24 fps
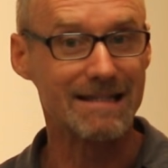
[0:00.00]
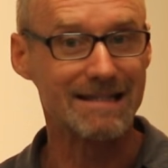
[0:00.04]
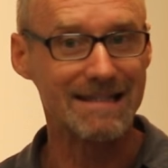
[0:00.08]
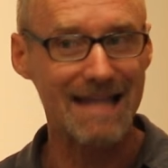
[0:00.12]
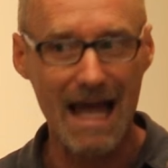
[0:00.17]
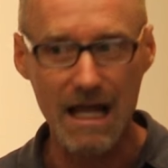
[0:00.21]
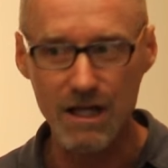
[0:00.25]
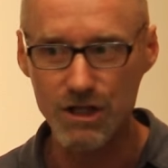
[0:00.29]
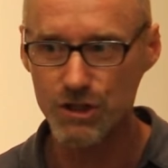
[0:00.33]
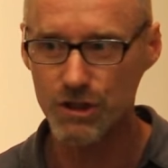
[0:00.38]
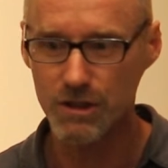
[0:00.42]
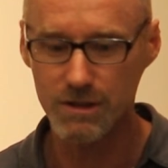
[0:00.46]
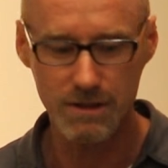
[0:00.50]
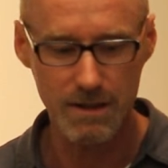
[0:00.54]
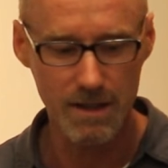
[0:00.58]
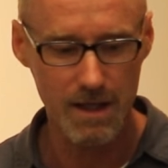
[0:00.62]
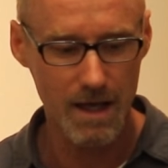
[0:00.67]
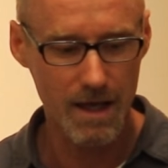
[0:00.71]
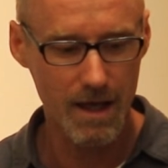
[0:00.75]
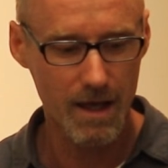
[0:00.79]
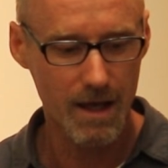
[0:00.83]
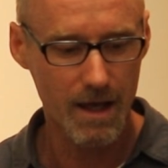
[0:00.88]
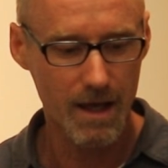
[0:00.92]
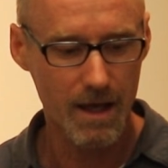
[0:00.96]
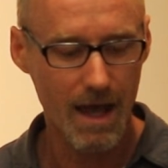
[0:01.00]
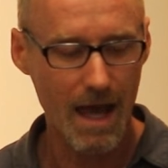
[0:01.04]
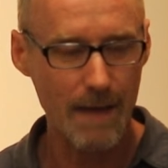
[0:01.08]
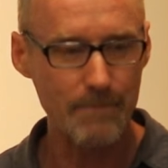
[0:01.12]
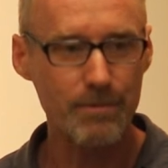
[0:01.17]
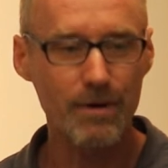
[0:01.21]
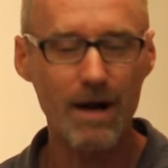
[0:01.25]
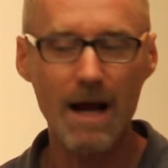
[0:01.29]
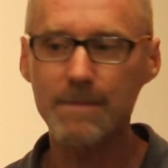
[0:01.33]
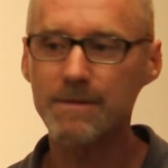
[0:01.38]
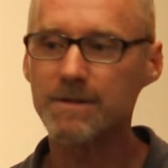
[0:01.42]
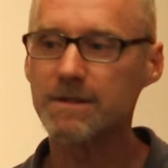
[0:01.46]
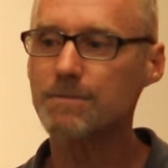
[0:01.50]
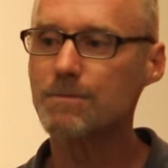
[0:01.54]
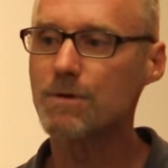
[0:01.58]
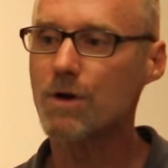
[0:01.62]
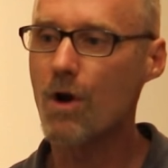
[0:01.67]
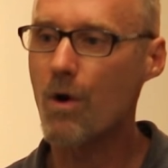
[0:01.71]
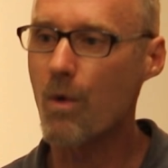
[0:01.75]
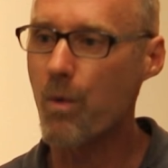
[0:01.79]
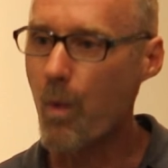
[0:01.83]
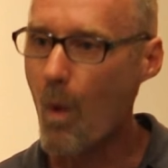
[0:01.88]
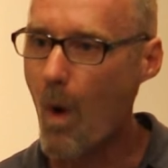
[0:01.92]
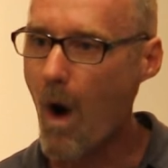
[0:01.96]
intention, and perhaps some
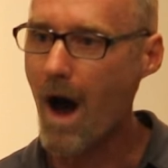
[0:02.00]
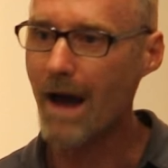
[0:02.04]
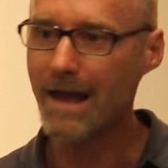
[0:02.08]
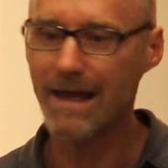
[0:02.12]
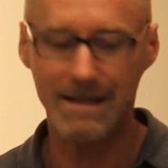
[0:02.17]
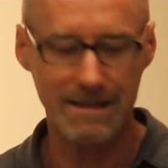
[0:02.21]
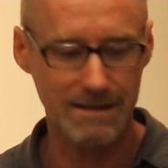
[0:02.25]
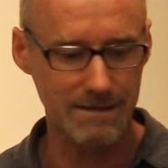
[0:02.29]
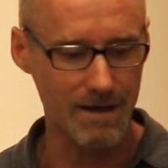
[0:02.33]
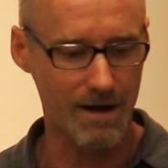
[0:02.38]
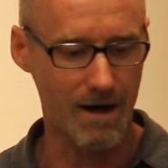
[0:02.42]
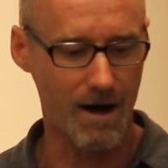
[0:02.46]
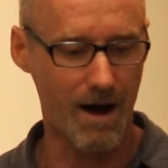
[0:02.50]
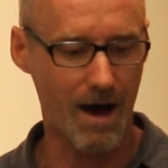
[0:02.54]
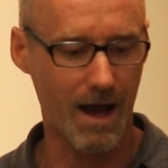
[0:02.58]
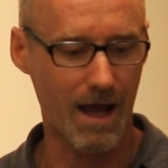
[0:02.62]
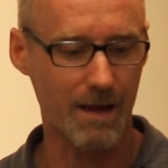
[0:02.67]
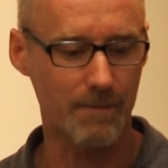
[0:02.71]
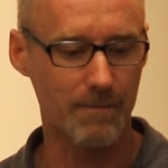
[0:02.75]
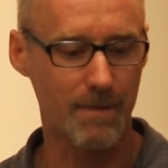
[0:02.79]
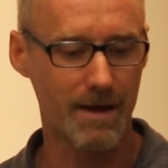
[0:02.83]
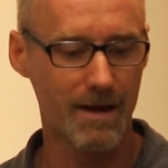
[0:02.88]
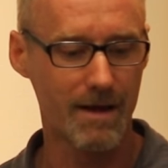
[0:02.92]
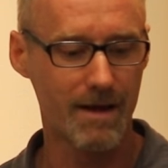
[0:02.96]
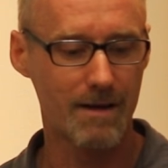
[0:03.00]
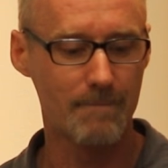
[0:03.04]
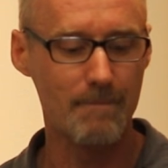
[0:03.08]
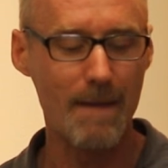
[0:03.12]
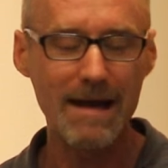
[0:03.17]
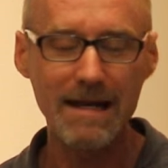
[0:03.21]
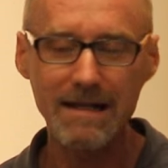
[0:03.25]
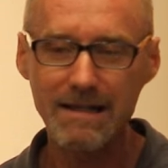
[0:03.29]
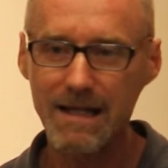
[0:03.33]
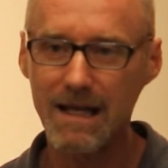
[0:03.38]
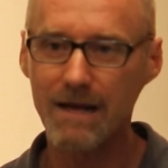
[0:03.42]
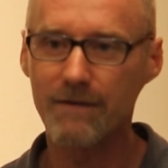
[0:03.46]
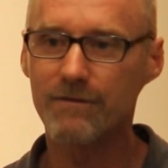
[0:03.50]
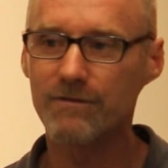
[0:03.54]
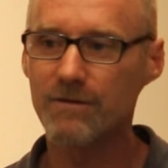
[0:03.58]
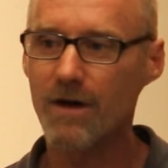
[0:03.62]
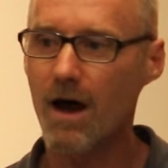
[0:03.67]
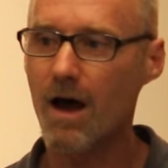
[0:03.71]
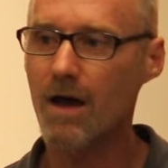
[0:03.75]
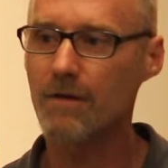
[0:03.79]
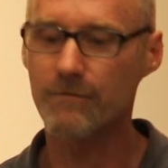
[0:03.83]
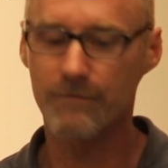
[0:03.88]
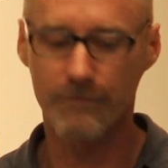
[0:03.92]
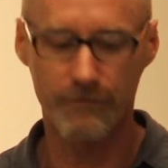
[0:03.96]
quiet time, meditative
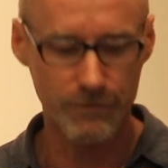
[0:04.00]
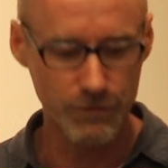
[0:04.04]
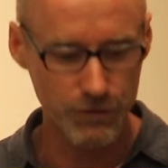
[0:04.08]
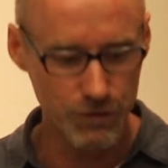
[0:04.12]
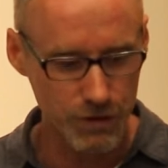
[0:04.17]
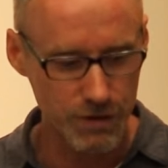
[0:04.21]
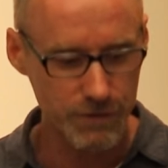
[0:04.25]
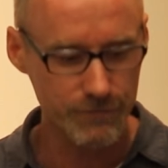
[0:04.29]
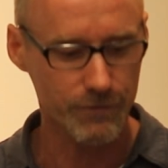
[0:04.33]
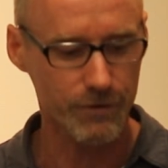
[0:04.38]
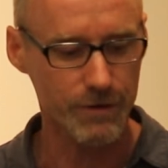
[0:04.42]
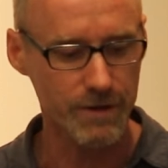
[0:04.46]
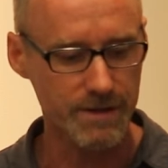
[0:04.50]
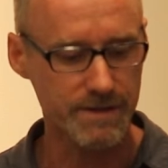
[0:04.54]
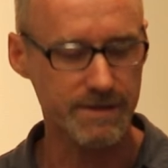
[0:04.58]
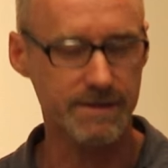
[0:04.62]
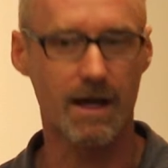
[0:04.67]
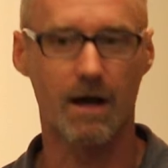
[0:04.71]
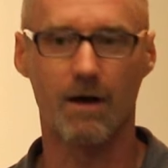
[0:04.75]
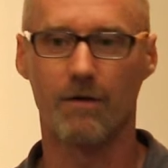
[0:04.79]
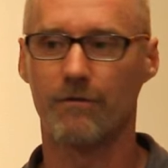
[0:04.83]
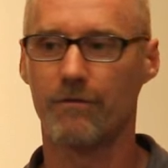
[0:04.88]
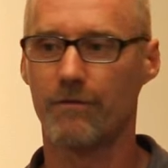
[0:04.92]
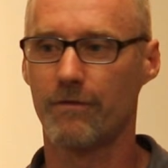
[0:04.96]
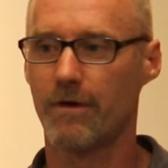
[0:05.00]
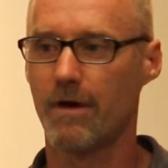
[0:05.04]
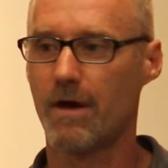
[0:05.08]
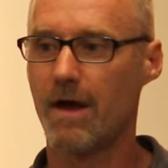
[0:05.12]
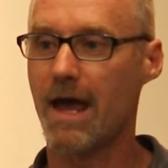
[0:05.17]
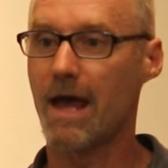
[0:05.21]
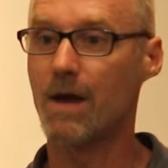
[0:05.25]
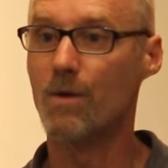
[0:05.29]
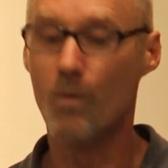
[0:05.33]
time just for yourself.